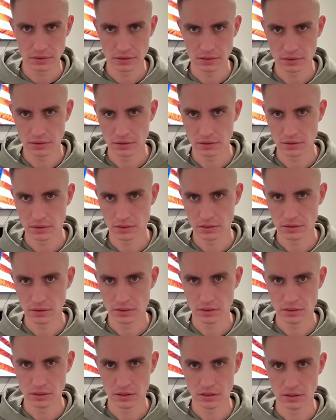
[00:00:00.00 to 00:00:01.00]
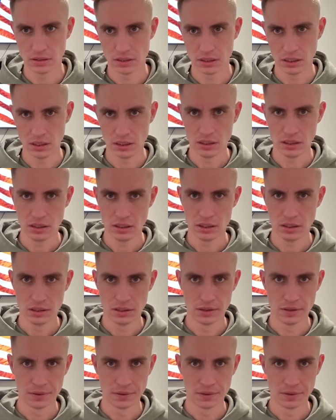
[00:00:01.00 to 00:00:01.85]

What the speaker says: Nothing is said.